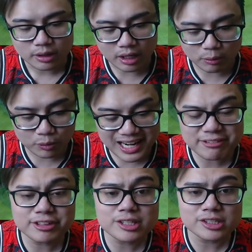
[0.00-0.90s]

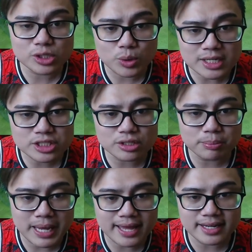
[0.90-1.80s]
wherever your directional
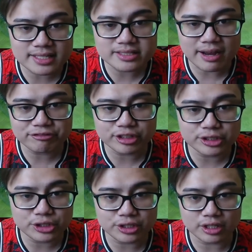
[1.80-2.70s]
pad is after
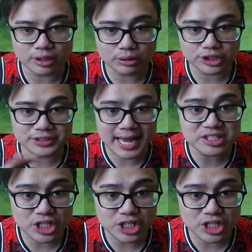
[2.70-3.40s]
your dash